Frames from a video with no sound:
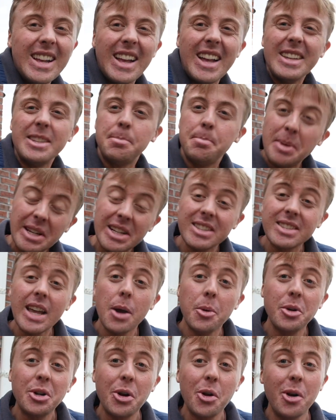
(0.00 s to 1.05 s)
As big as I
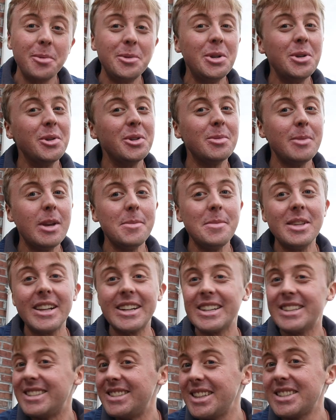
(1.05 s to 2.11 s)
would go up to is maybe
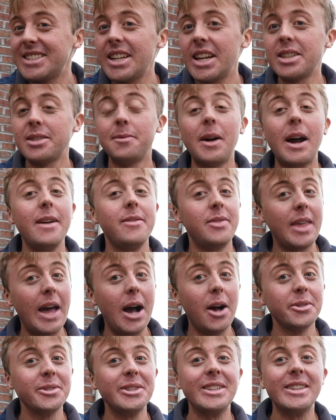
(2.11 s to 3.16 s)
like a 6S
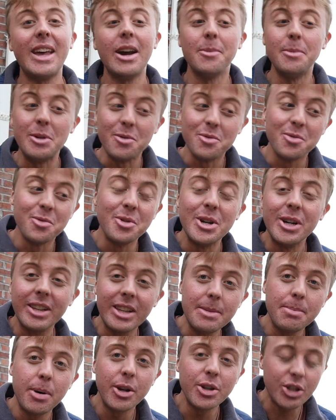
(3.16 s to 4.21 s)
5000, that would be
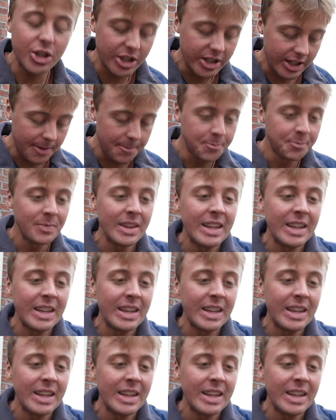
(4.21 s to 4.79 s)
really pushing it.